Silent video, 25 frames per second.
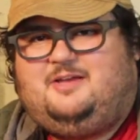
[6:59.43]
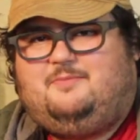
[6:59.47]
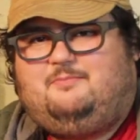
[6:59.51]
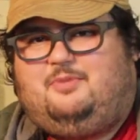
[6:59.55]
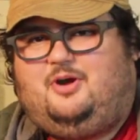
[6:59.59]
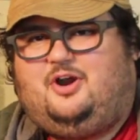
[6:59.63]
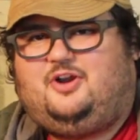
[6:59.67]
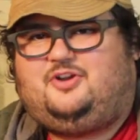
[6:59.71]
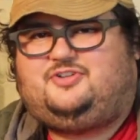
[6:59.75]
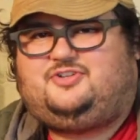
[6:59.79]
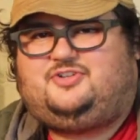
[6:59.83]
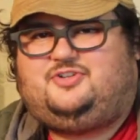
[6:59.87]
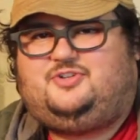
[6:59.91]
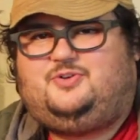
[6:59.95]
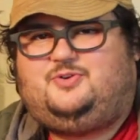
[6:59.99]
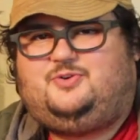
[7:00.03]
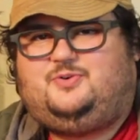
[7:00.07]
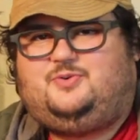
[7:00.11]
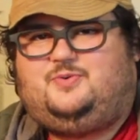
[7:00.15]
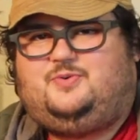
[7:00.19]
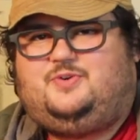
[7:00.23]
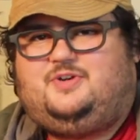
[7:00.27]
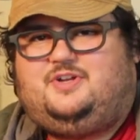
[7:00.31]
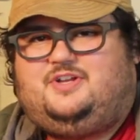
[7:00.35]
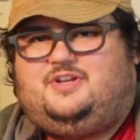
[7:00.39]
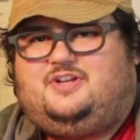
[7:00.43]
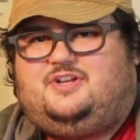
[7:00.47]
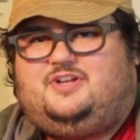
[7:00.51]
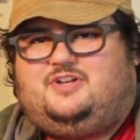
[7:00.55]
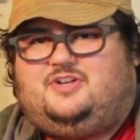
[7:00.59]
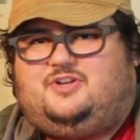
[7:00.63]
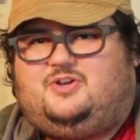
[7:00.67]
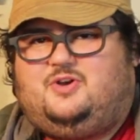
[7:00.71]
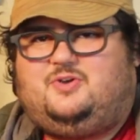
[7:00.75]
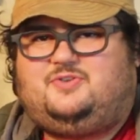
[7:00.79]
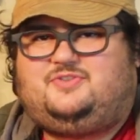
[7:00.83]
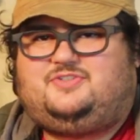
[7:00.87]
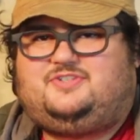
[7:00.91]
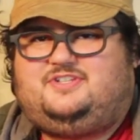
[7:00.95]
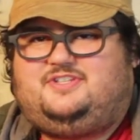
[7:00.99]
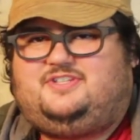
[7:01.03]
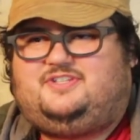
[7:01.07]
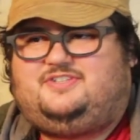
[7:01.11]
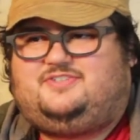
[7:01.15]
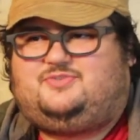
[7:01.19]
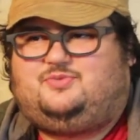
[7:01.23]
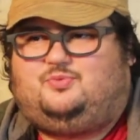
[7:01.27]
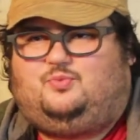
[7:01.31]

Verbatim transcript: Part 2 goes into this